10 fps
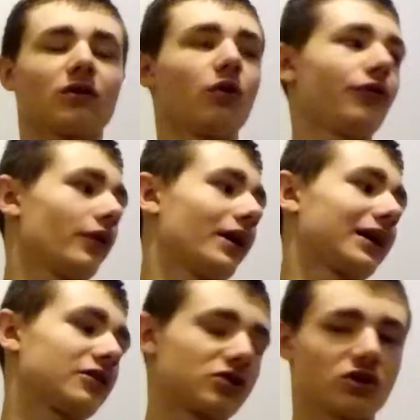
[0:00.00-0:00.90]
hold it
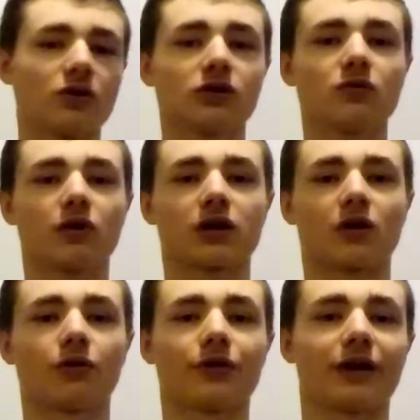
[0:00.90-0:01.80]
like I just showed you, or you
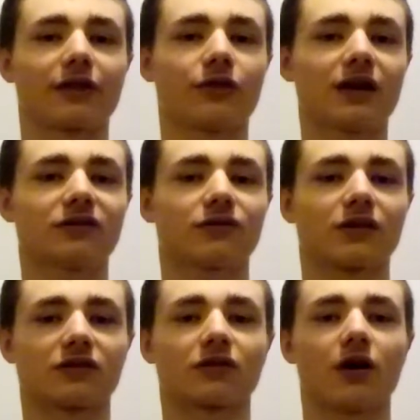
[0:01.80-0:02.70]
can hold it like this.
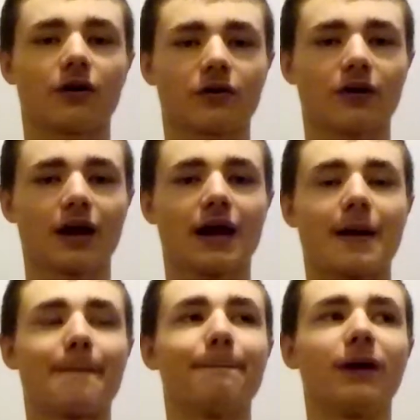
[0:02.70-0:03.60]
This is harder,
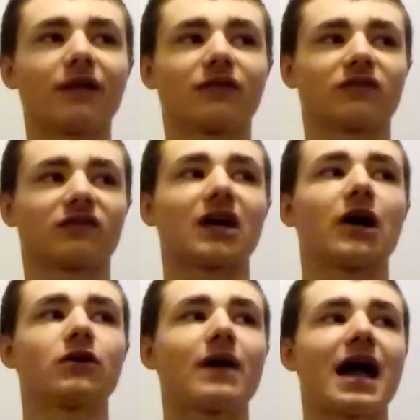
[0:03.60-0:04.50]
but this is
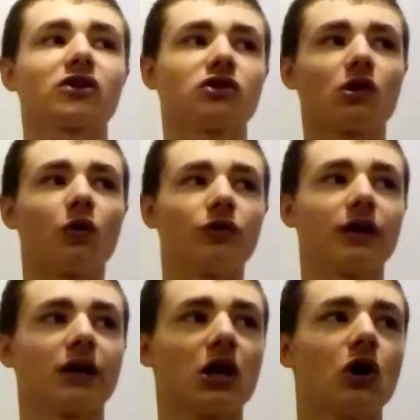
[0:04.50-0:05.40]
how you actually hold
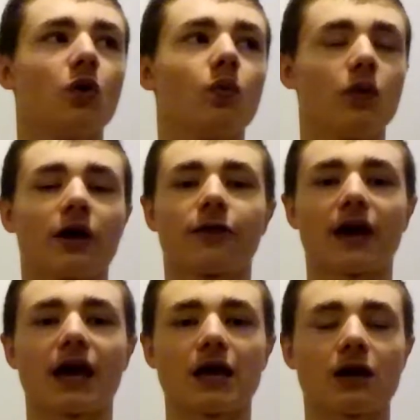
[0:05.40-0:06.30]
it with
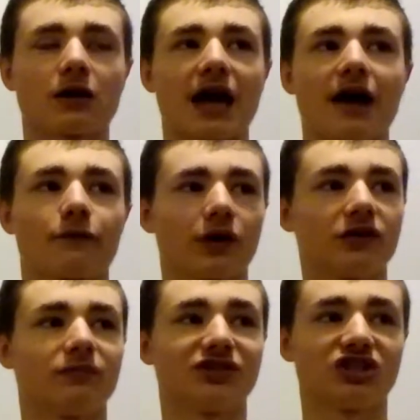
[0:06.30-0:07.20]
a calf
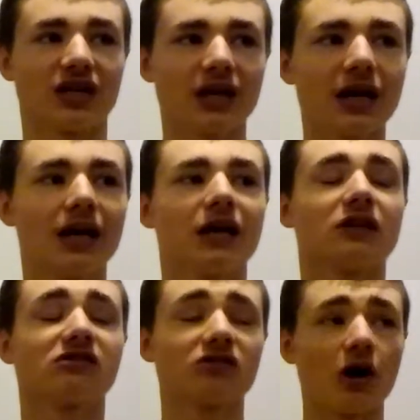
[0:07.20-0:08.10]
raise machine.
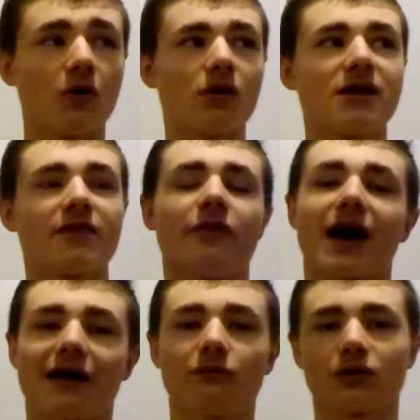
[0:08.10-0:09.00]
So
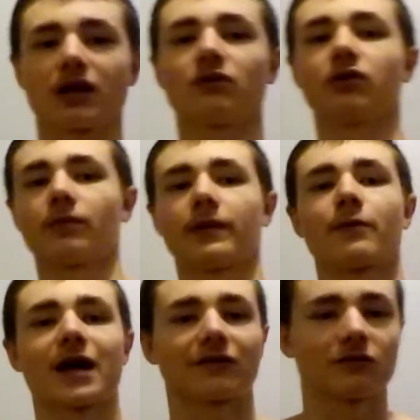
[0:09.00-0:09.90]
that will get you a little bit of
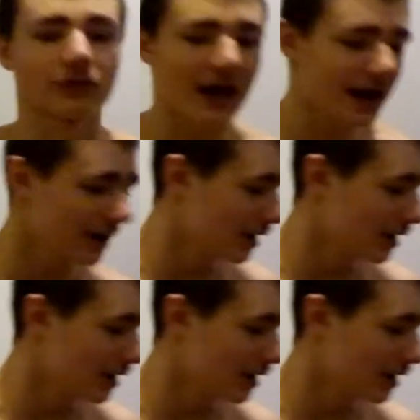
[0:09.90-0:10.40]
practice with that.